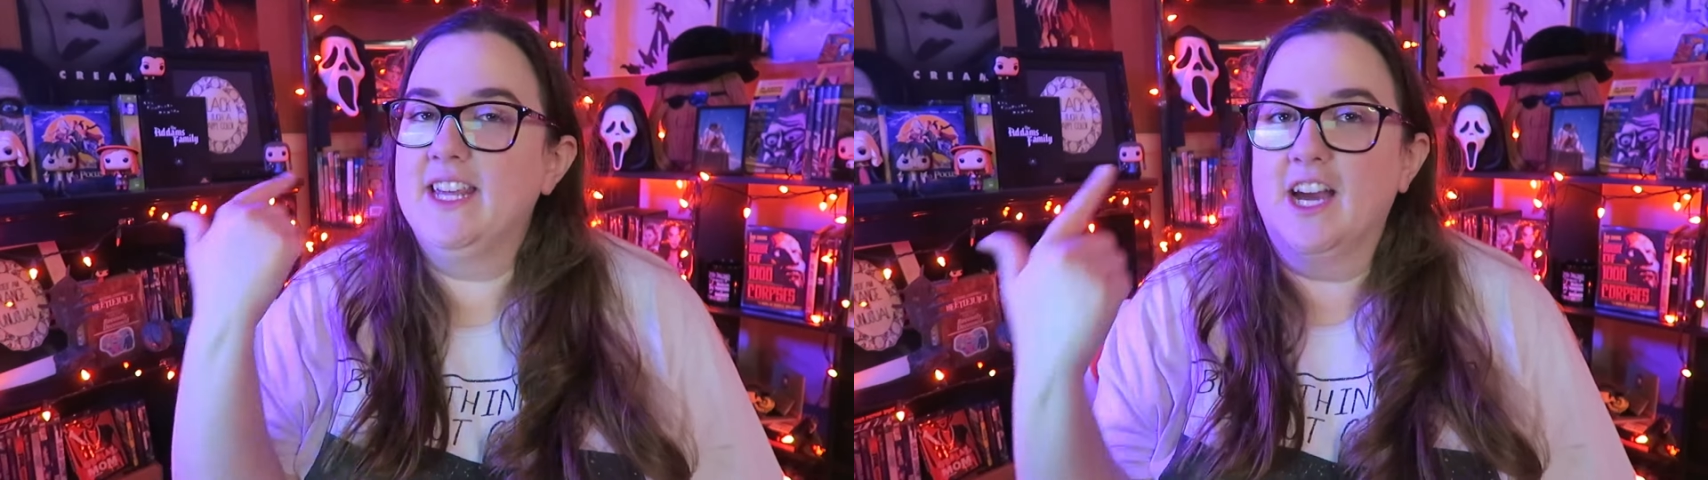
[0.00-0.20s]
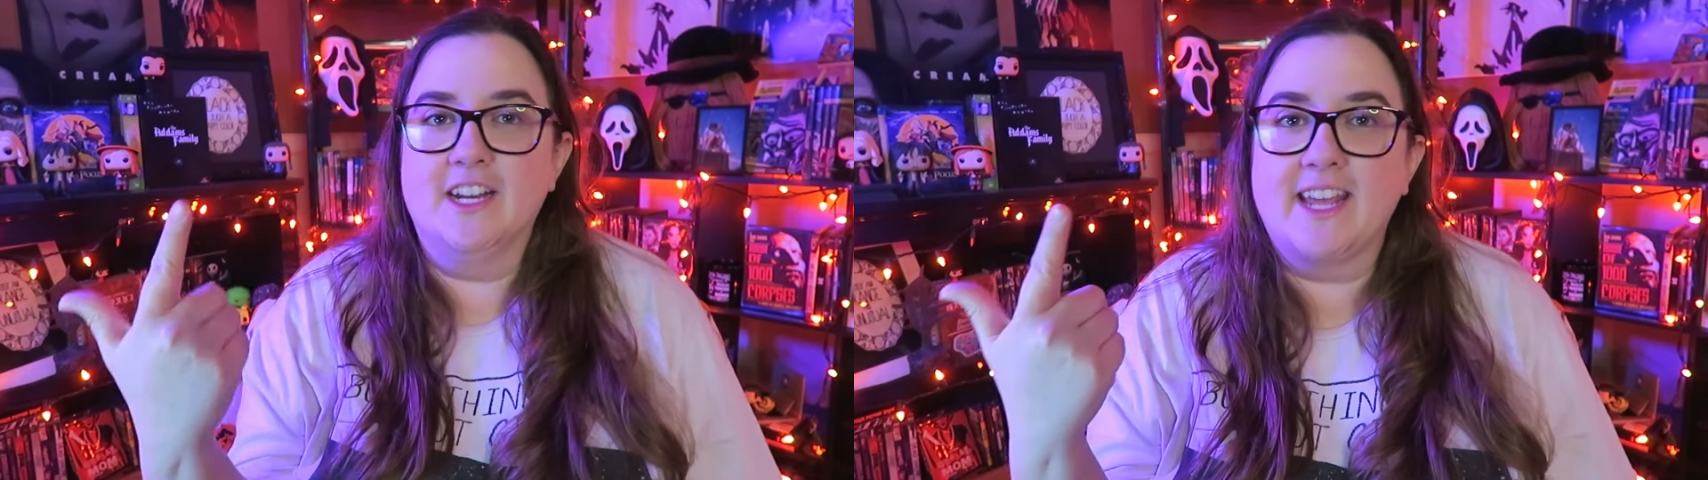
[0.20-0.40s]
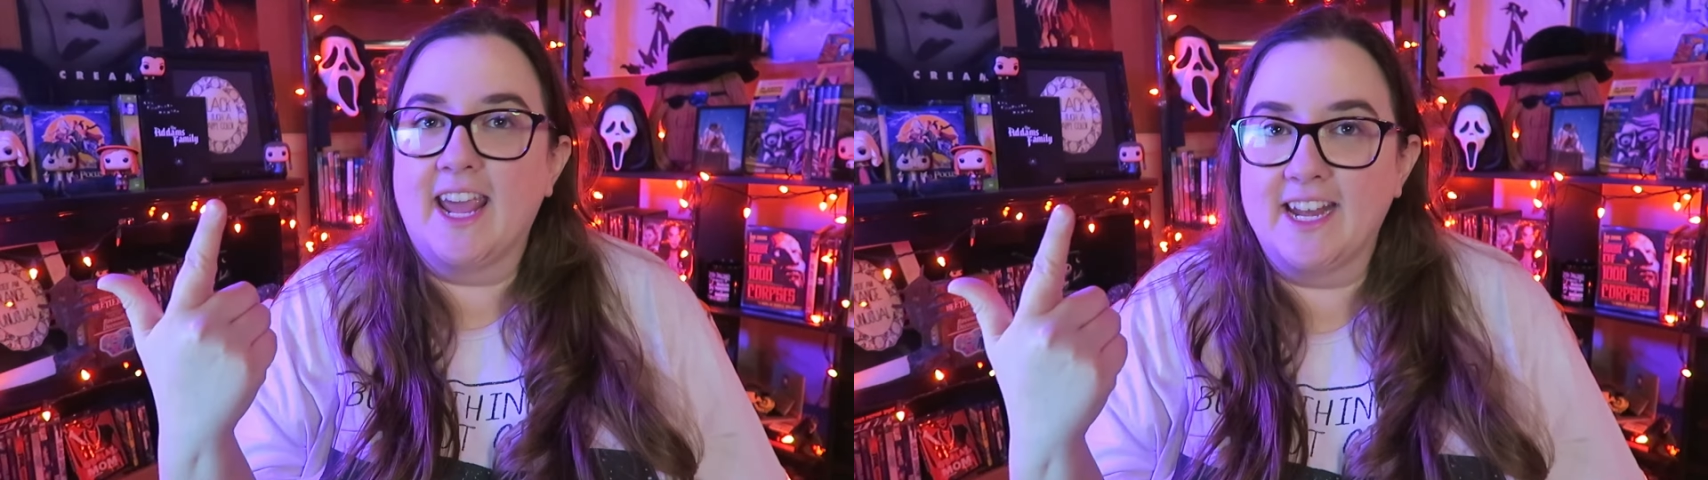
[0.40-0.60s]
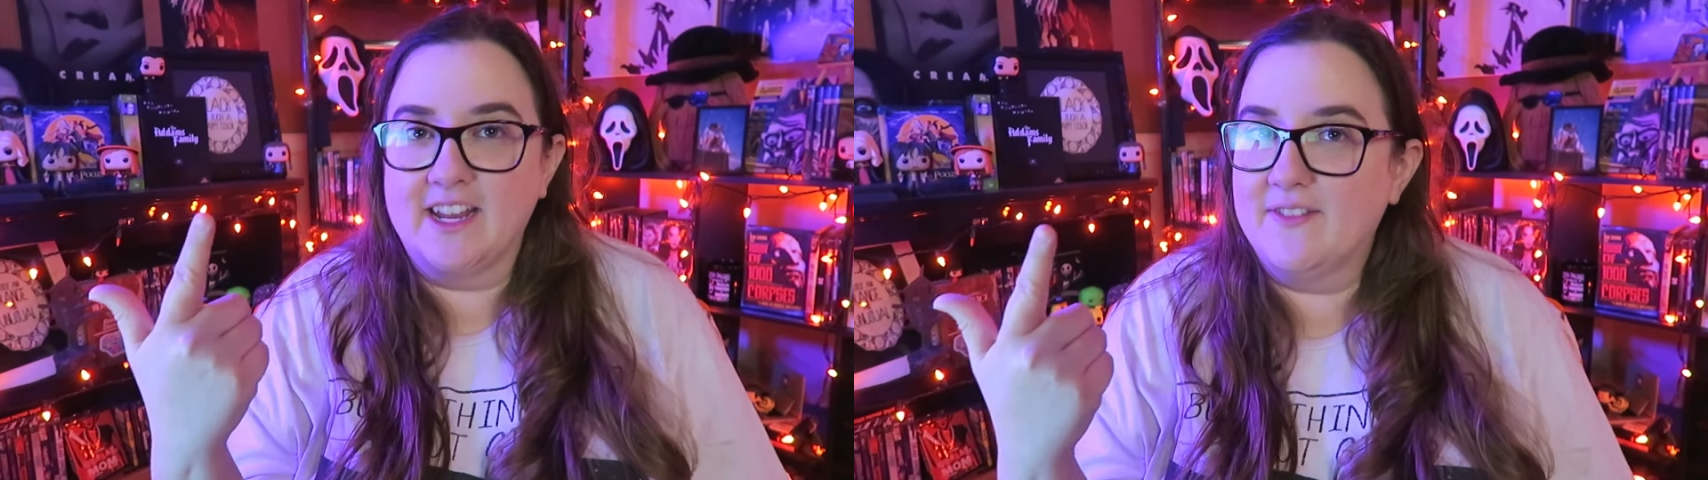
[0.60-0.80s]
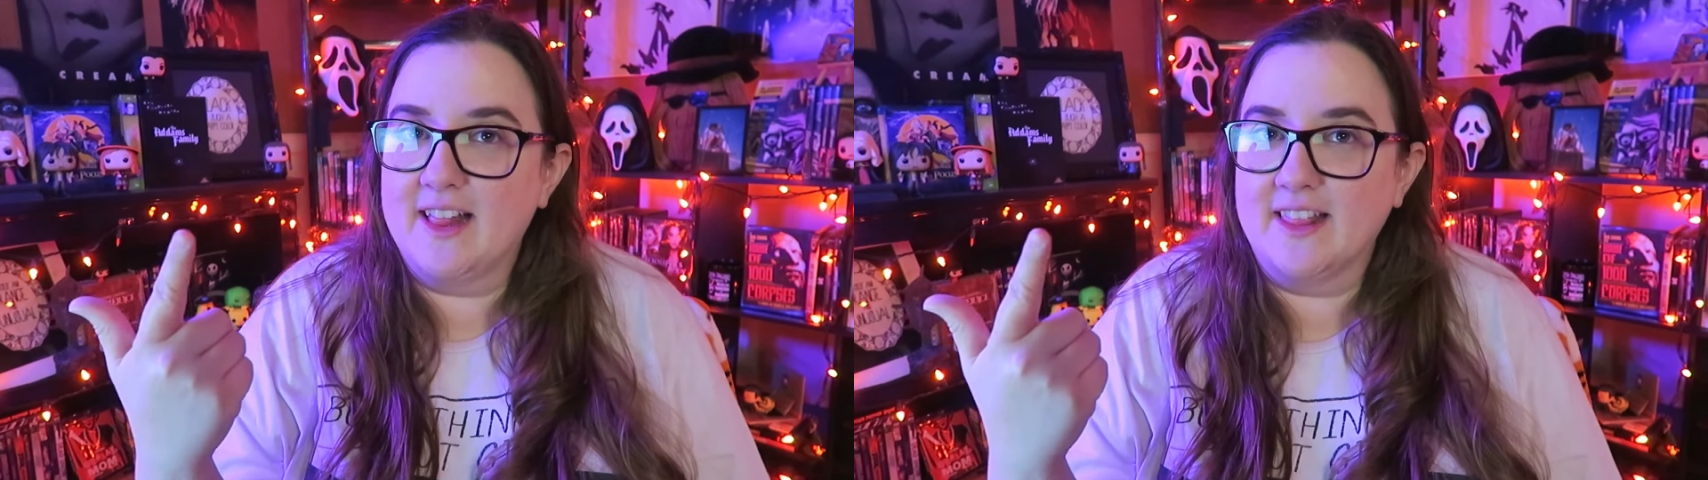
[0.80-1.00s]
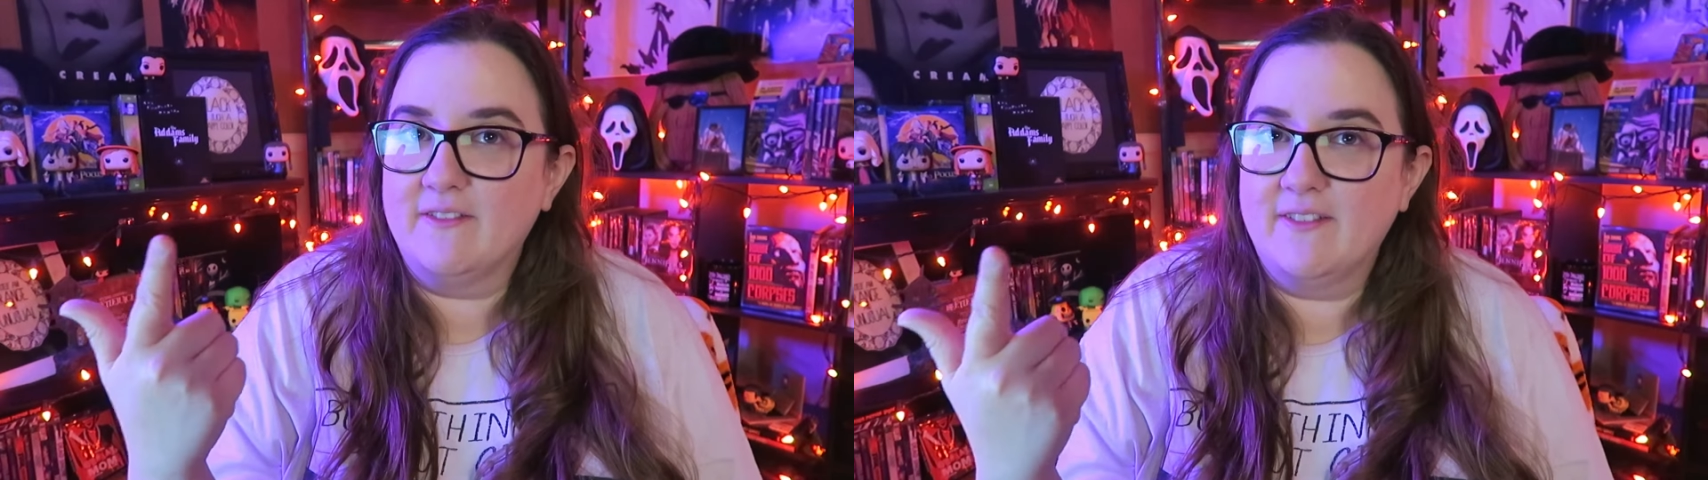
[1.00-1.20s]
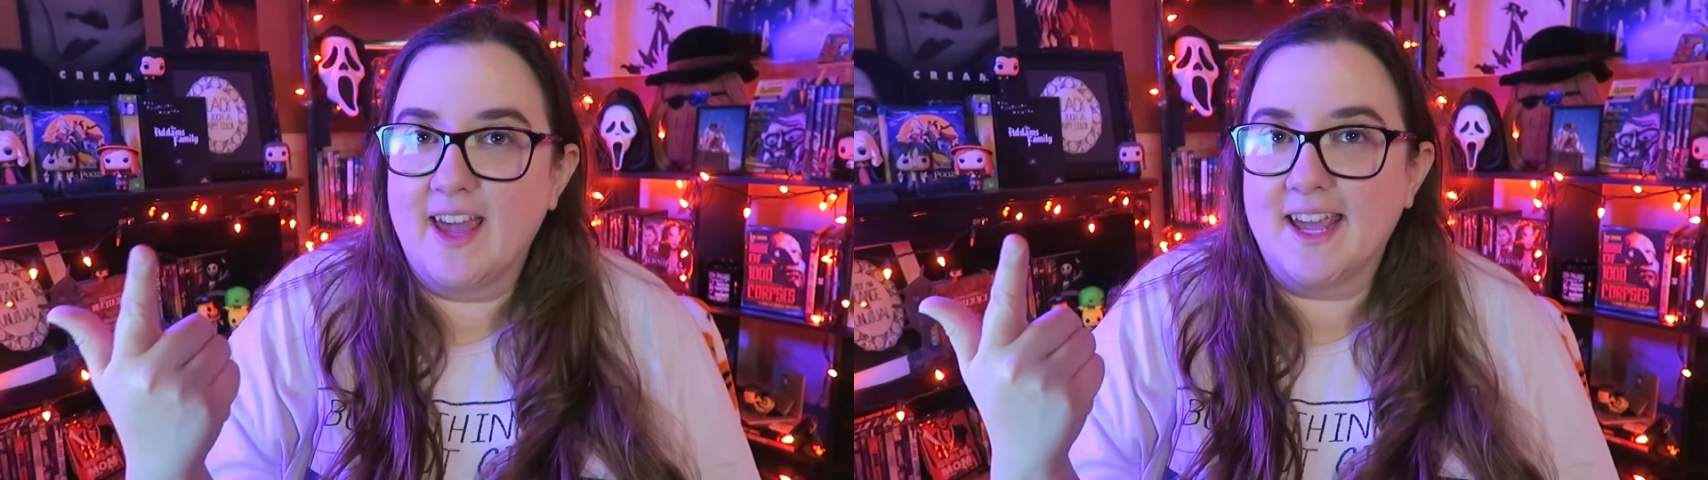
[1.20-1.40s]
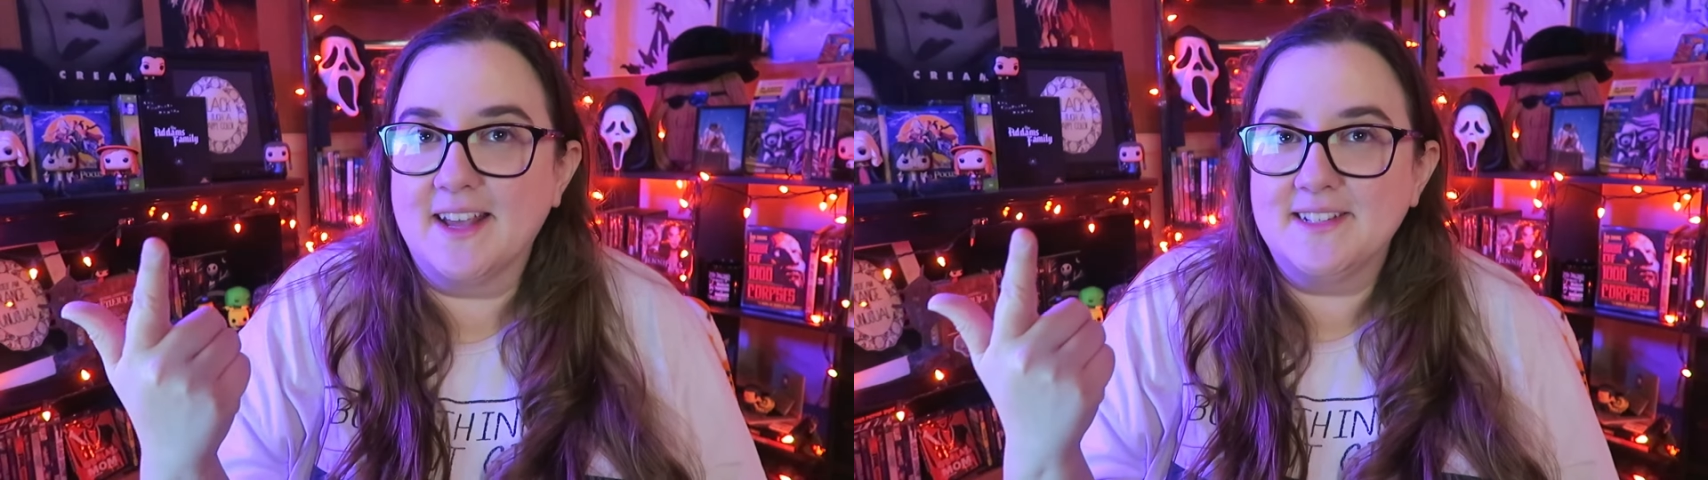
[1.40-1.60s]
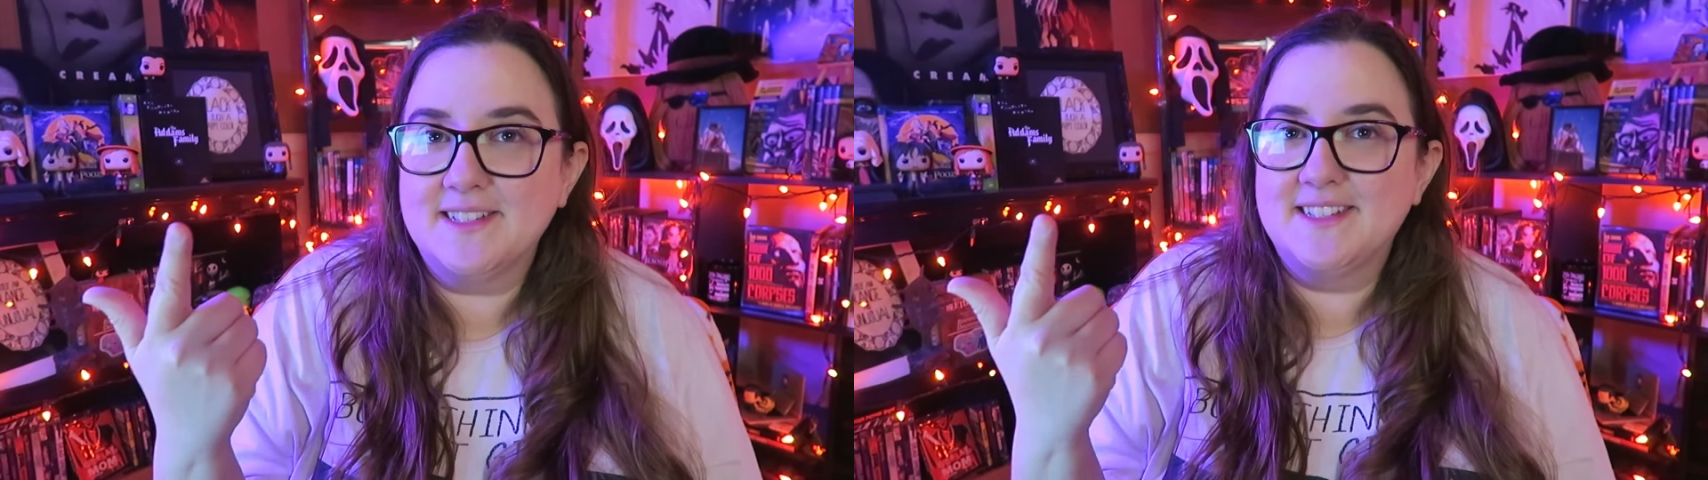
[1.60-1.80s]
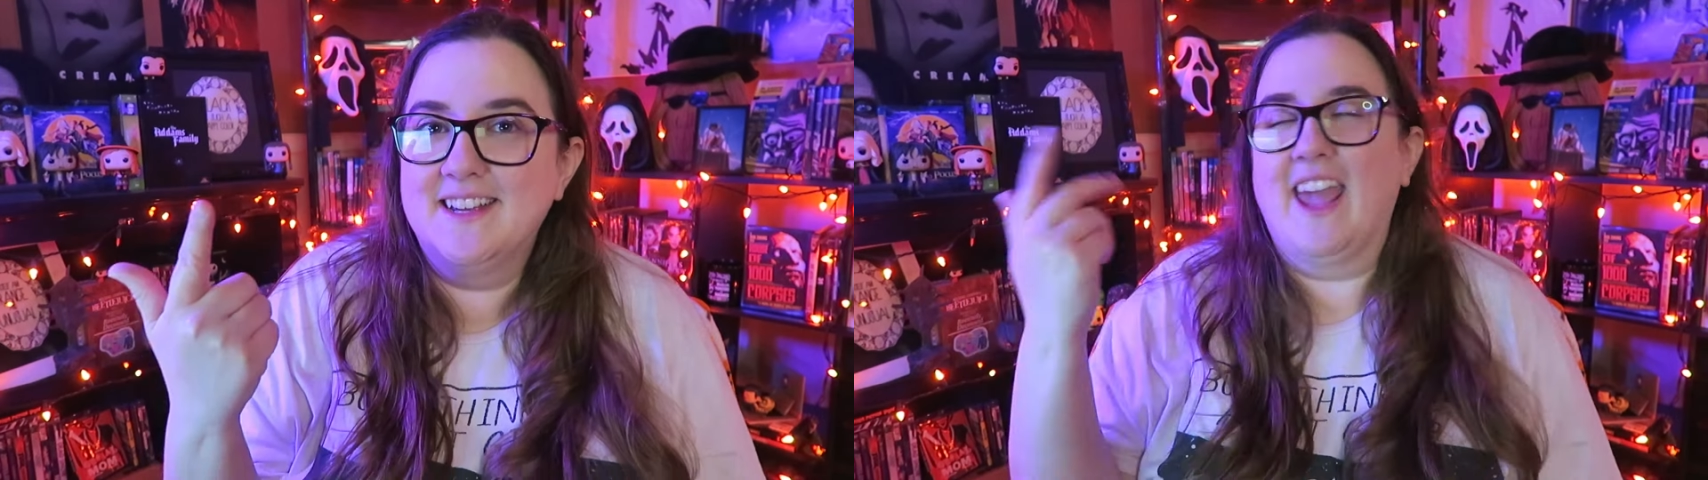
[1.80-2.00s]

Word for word: the uncanny valley face,